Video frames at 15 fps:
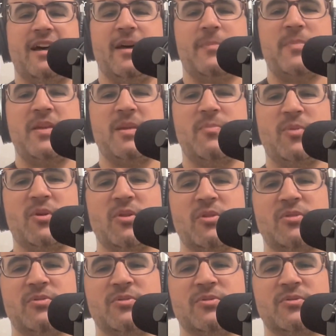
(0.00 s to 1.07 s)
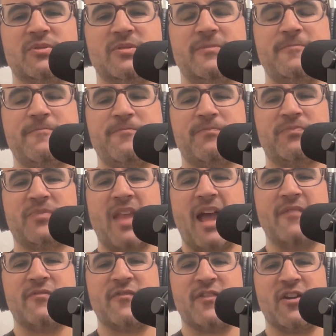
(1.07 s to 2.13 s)
people who
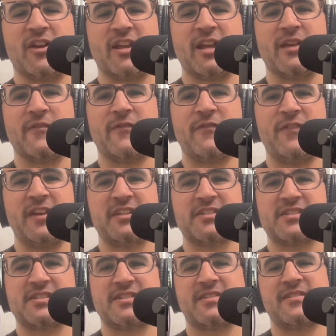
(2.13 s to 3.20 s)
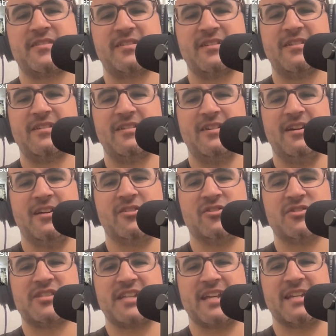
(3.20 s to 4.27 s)
have a very kind of fixed
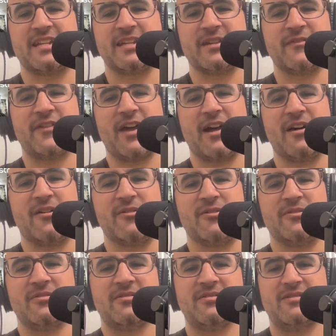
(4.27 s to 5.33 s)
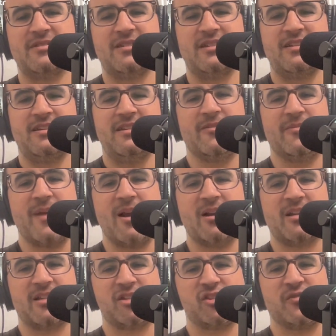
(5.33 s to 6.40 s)
understanding of how
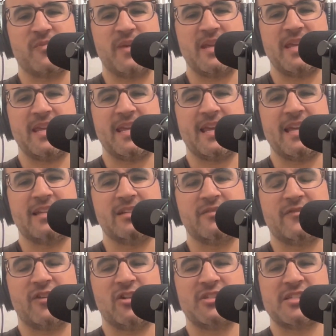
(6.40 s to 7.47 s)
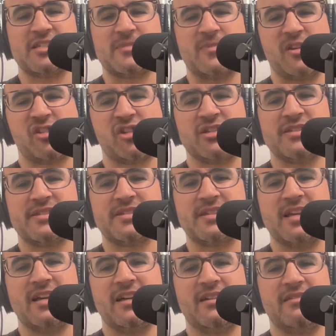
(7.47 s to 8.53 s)
America should be, and are very suspicious
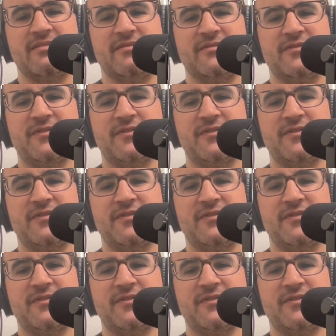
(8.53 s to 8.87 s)
of